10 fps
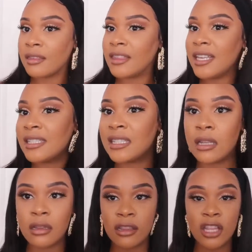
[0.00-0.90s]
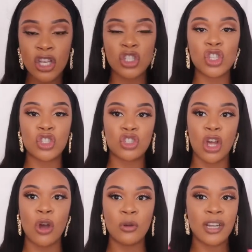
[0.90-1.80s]
This looks
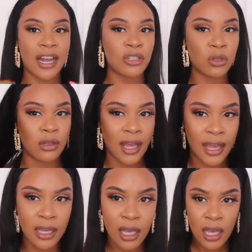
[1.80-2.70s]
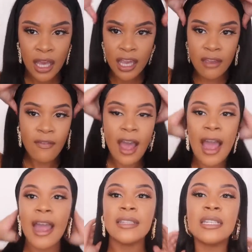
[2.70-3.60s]
so natural. Like, if
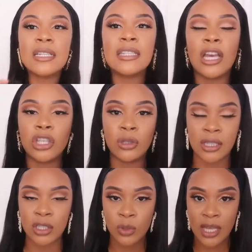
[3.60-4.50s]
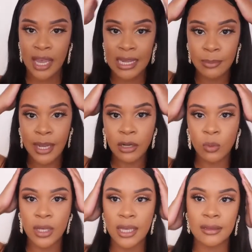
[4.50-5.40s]
I didn't tell you that this was a
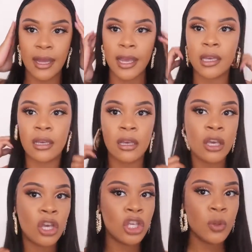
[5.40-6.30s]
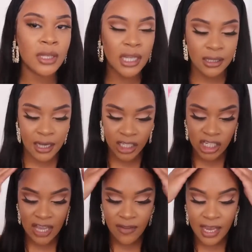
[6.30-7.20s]
headband wig, like, you would think that I
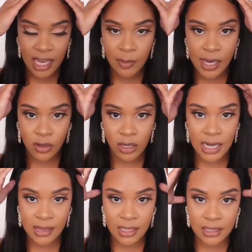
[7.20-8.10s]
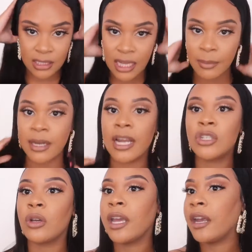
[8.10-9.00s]
just have a headband on and this is like my
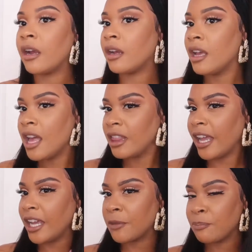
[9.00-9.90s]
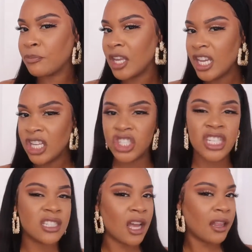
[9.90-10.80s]
natural hair. Like,
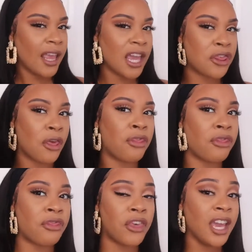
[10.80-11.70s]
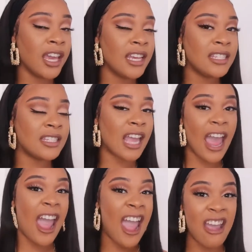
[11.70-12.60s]
she's not like the thickest
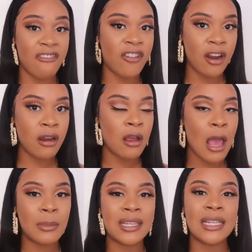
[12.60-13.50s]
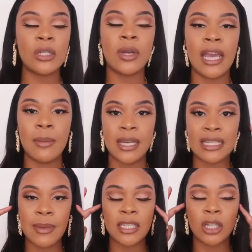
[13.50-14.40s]
ever, but that's okay
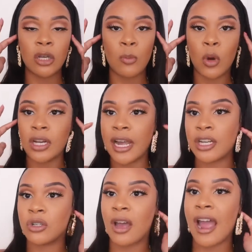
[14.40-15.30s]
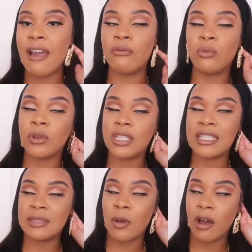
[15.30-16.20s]
because it makes it look more natural. I have really
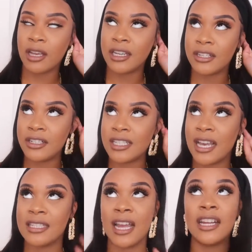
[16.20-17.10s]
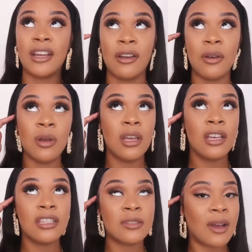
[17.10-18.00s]
small ears, yes, I know,
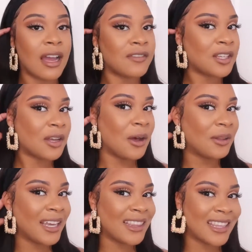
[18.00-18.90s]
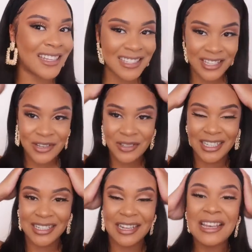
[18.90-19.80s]
so I have to go like this so you
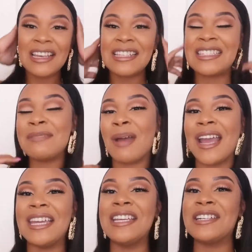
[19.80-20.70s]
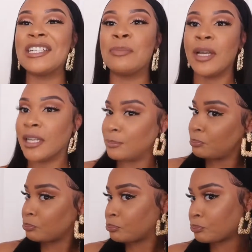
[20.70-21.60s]
can see my ears, but
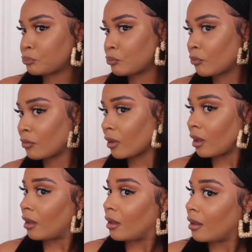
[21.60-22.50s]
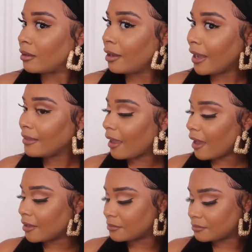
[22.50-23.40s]
look at
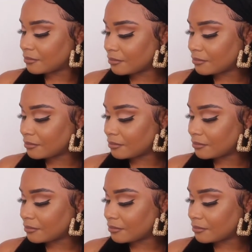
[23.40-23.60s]
that.